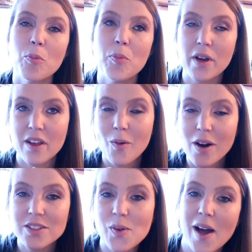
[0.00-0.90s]
but you
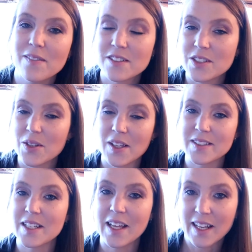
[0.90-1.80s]
also have to do
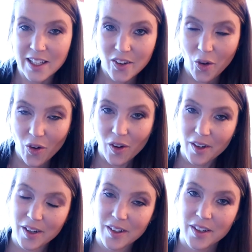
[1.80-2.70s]
this in any
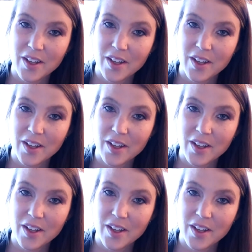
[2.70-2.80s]
car.